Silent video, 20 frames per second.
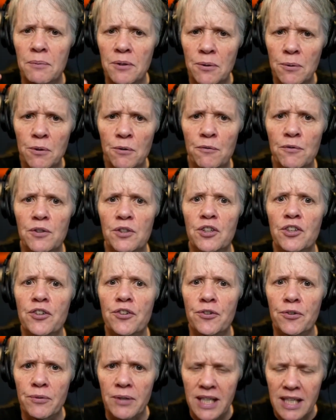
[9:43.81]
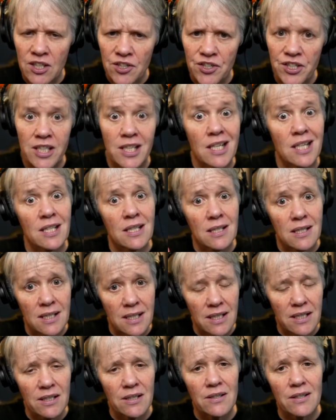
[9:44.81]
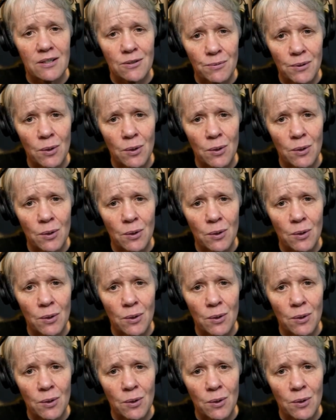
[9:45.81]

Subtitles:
beautiful curation and skill that's